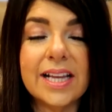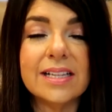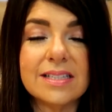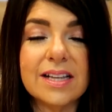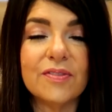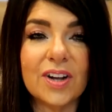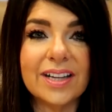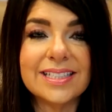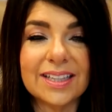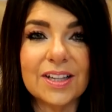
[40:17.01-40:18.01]
it's difficult.
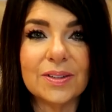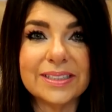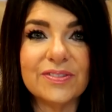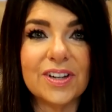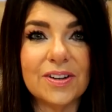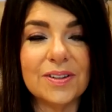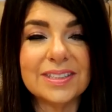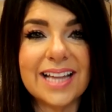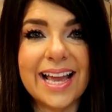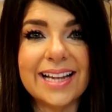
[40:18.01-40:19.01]
It's a little
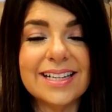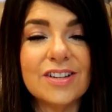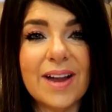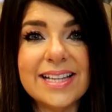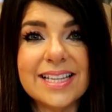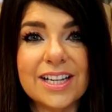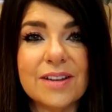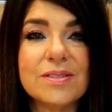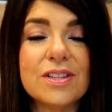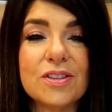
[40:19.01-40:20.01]
difficult. And Gracyn
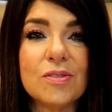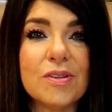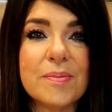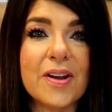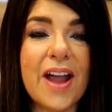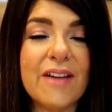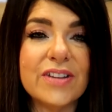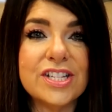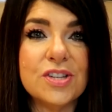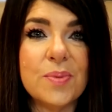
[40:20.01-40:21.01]
goes to the groomer
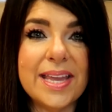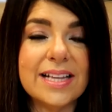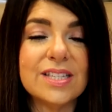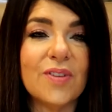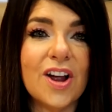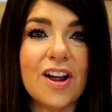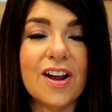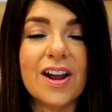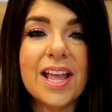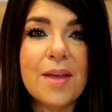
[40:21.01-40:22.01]
every two weeks for
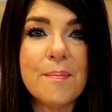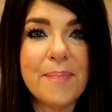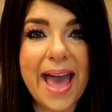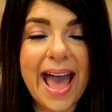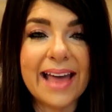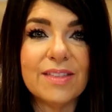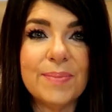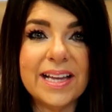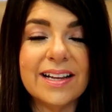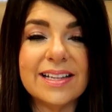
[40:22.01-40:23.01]
her bath
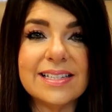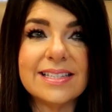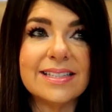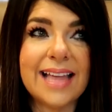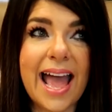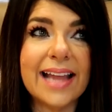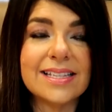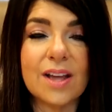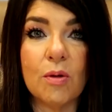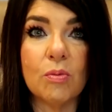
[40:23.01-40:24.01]
because
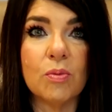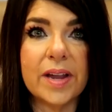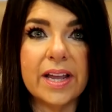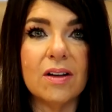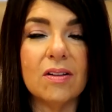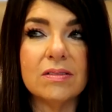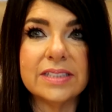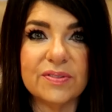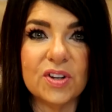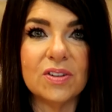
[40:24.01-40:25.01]
that's a real
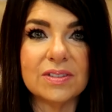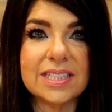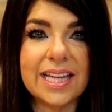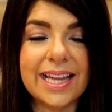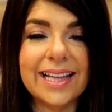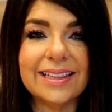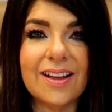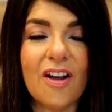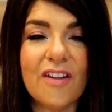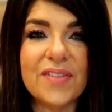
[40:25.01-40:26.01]
difficulty in
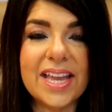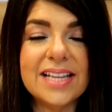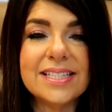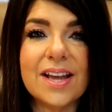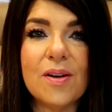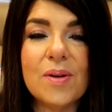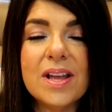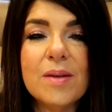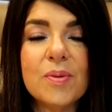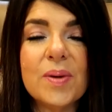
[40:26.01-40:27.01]
the RV. So,
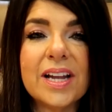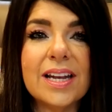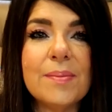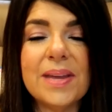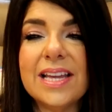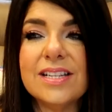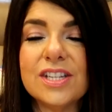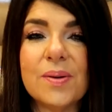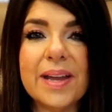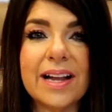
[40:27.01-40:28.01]
but we're gonna be
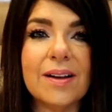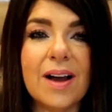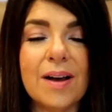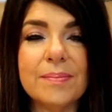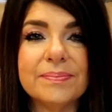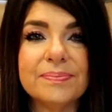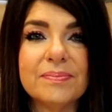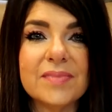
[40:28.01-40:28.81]
doing um,